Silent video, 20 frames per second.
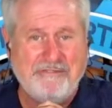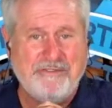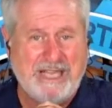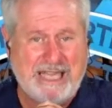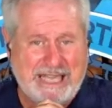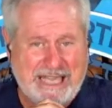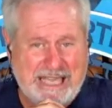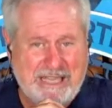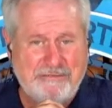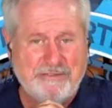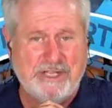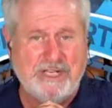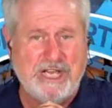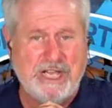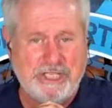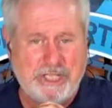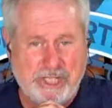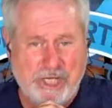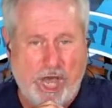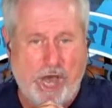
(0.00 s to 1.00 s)
even a
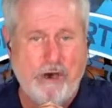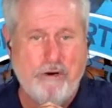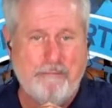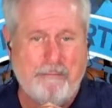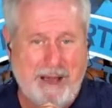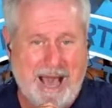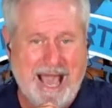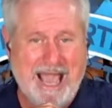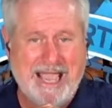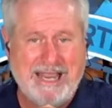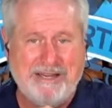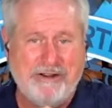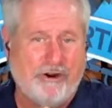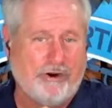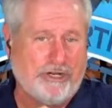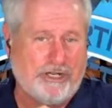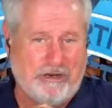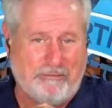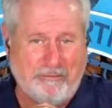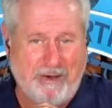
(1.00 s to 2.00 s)
Joe Biden or
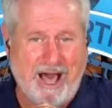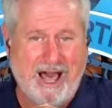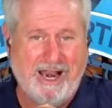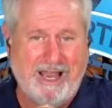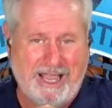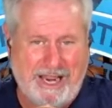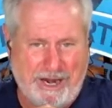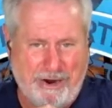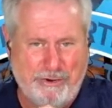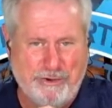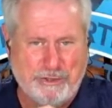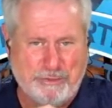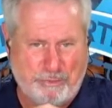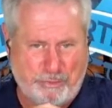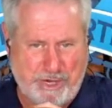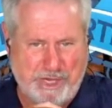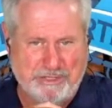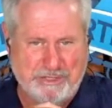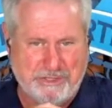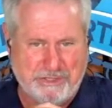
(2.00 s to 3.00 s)
Kamala Harris
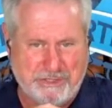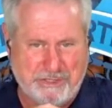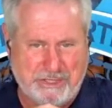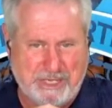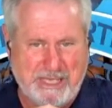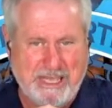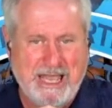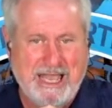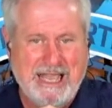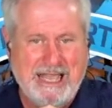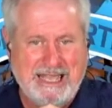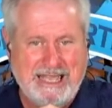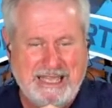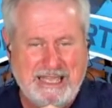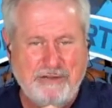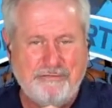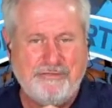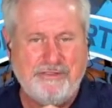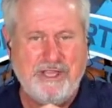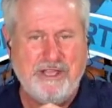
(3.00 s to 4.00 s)
presidency if the